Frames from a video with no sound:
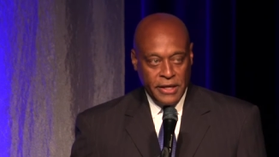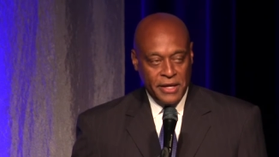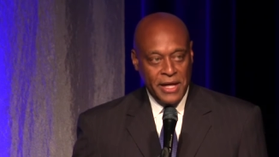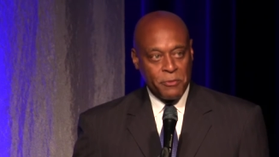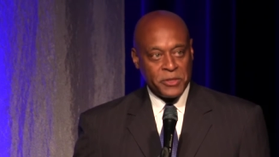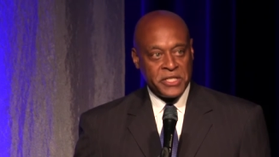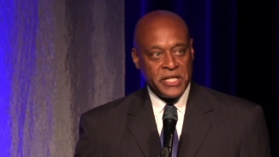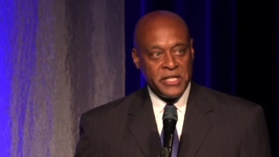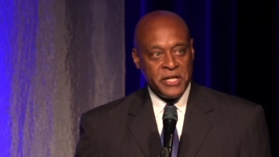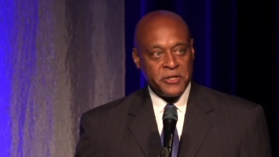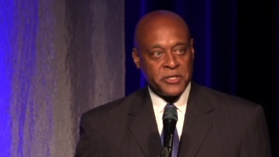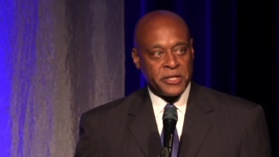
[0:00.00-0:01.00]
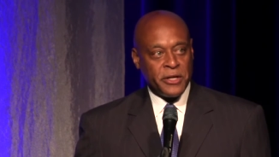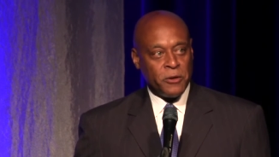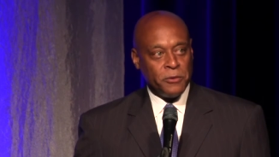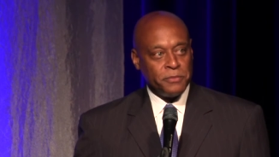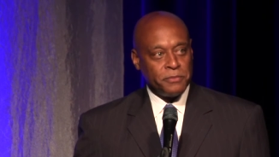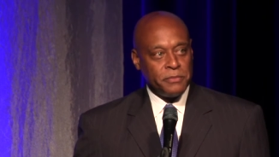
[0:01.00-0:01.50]
Now, that was ten years
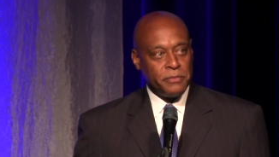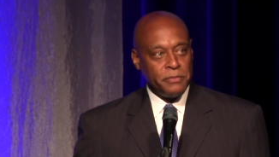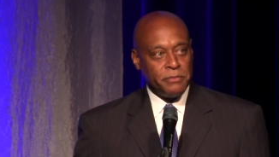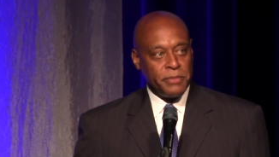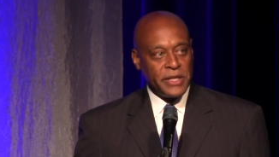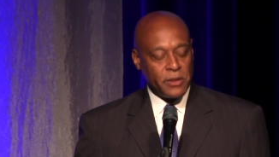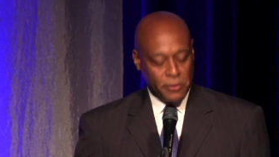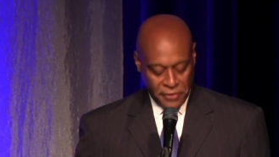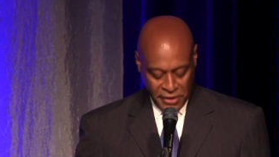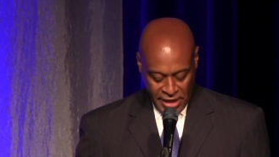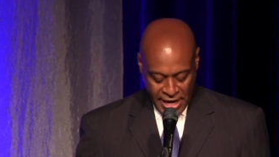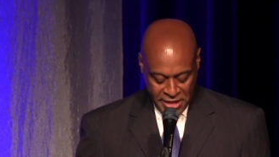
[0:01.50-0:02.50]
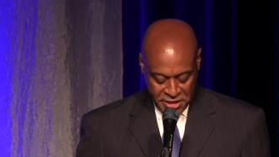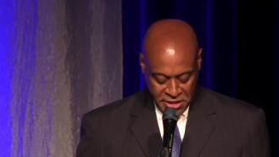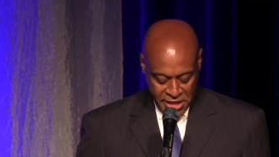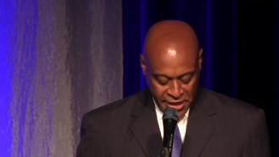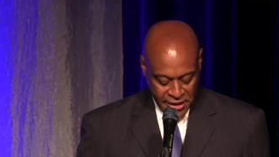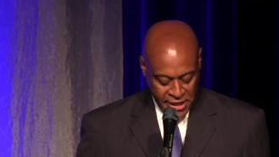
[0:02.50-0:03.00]
ago, but over the last
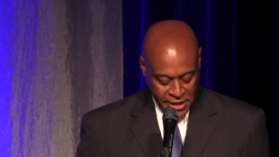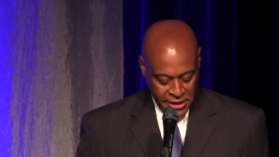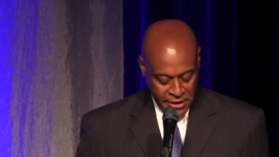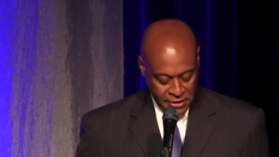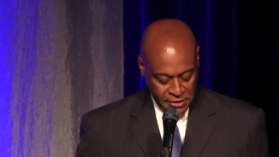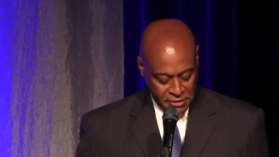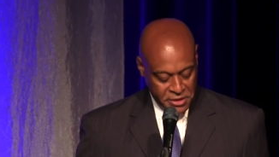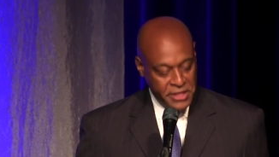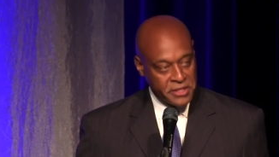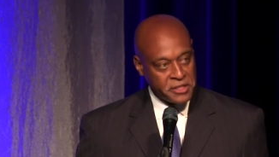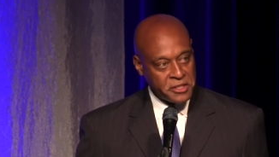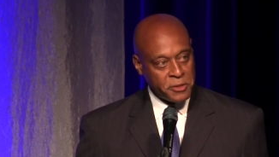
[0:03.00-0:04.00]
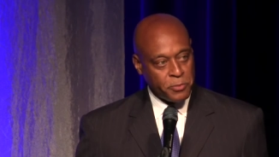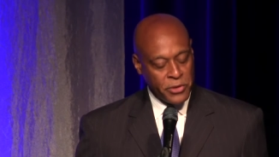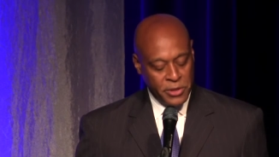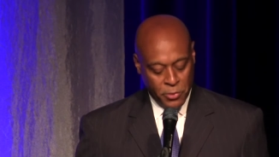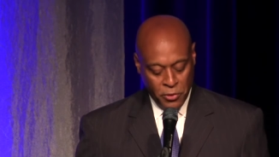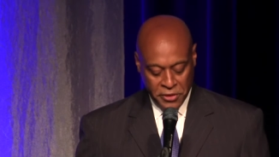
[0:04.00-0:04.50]
decade since the
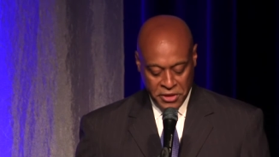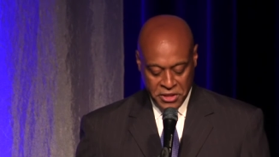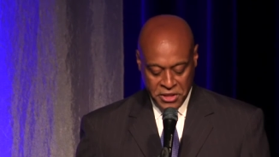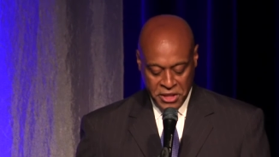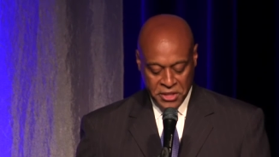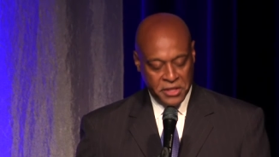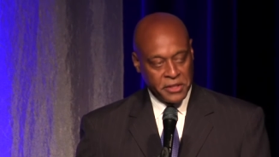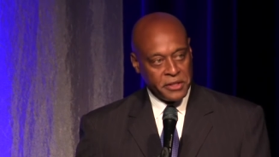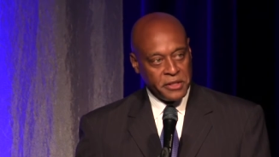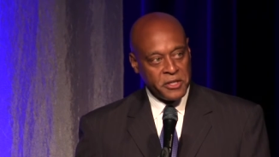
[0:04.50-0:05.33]
Supreme Court decision,